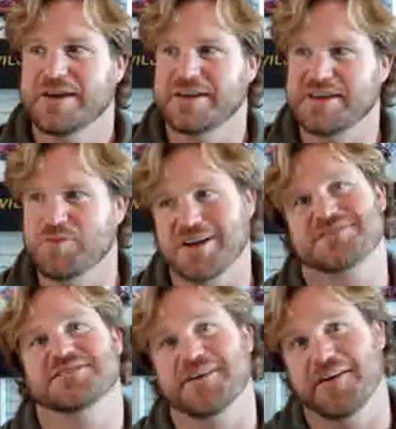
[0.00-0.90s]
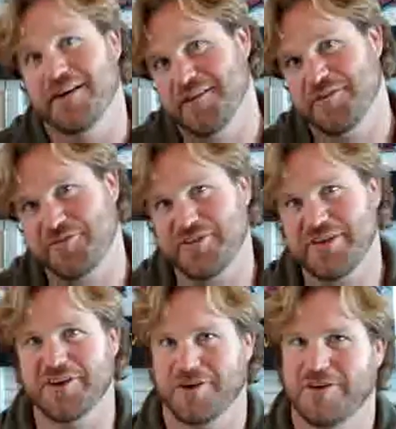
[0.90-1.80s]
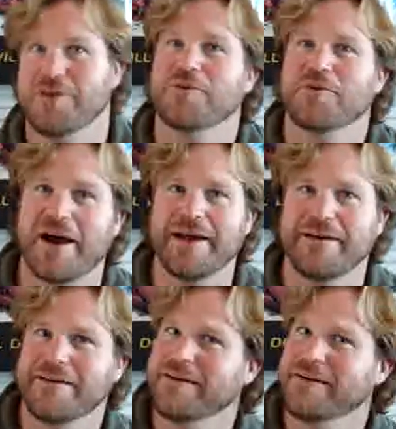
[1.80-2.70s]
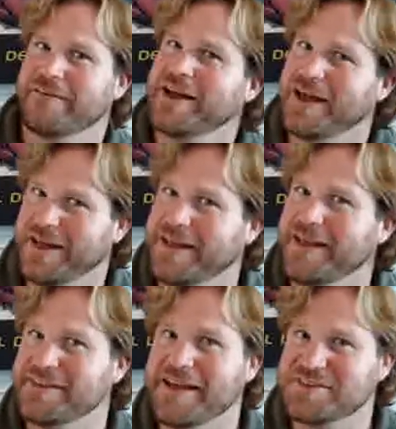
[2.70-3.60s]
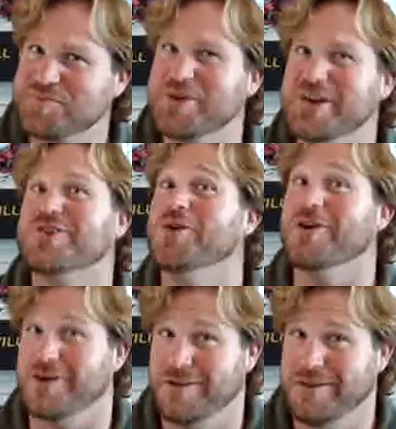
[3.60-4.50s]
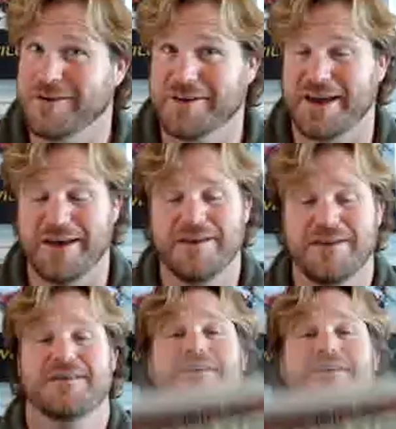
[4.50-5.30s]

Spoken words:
he wants to feel, right? That's pretty cool, okay?